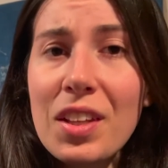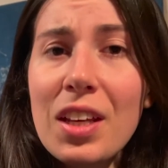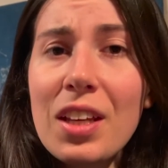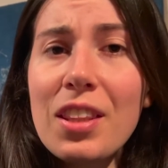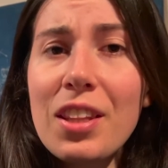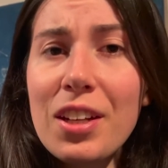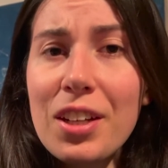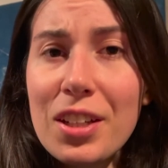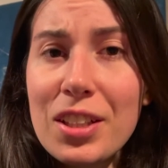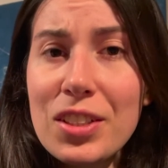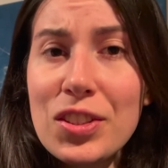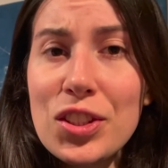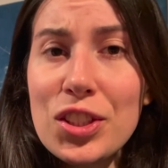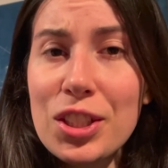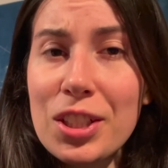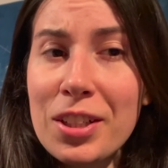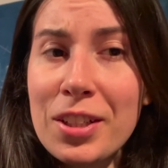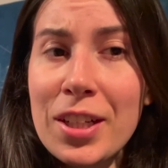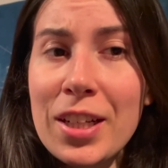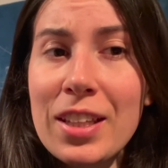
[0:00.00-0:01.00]
The
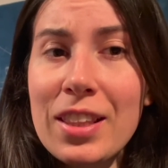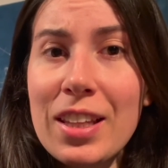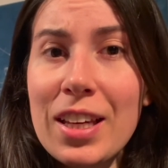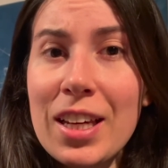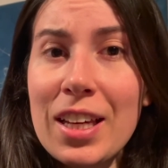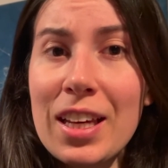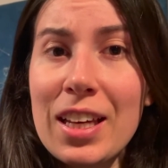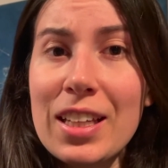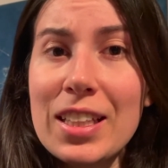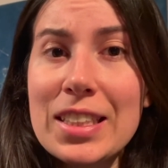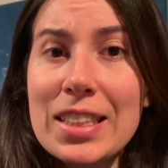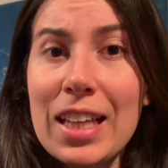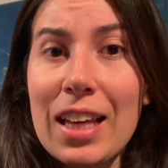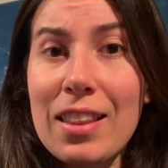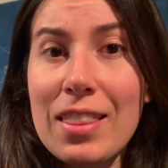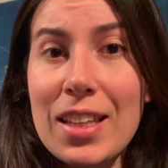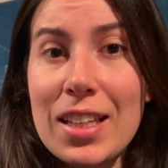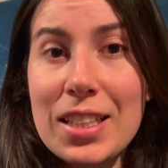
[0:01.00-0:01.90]
concerning thing is that the